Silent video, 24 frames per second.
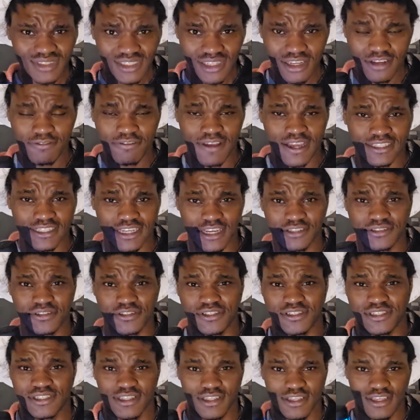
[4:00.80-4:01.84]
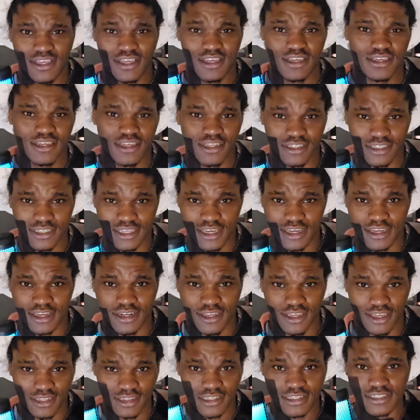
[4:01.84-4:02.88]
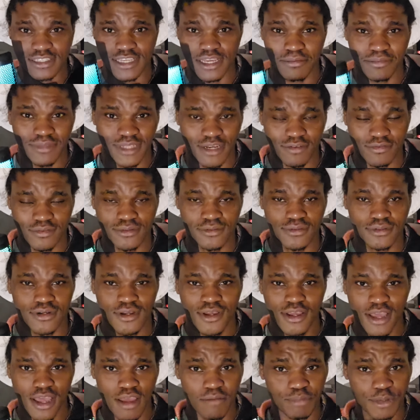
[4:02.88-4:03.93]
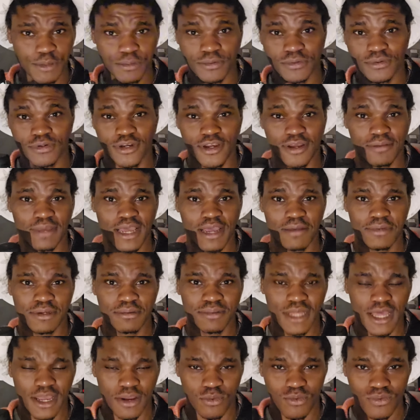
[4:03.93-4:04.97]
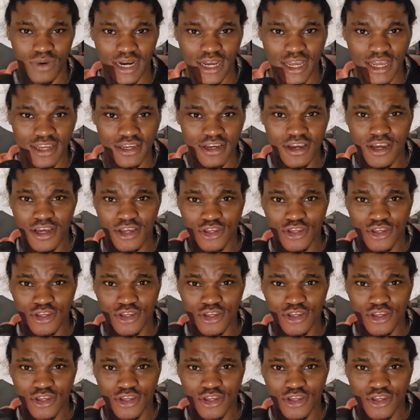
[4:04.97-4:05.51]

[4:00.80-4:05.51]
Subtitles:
In fact, I used to see it and Kicking It at the same level. And people would come at me like, what?